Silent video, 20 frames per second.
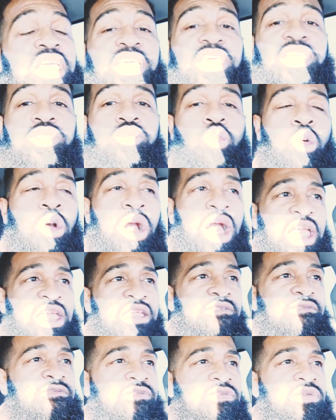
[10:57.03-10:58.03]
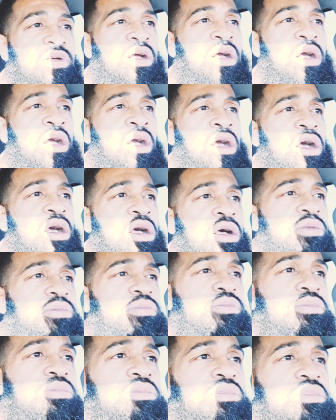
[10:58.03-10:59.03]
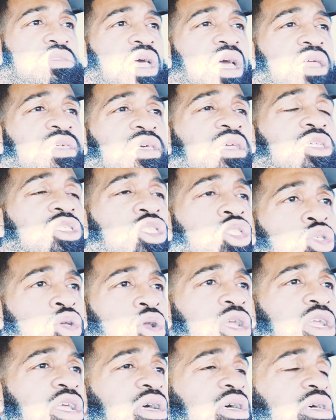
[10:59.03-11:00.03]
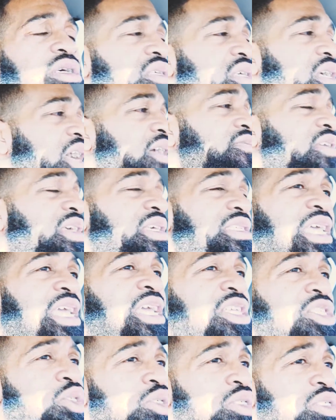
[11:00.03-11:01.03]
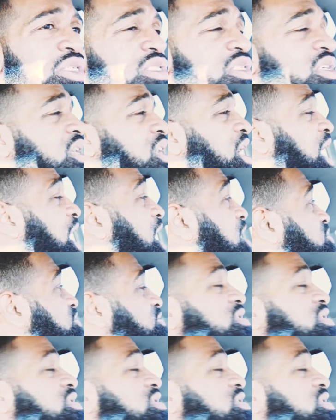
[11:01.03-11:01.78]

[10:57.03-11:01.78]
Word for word: His wife, uh, I think it's Drea. I don't think it's Andrea. I don't know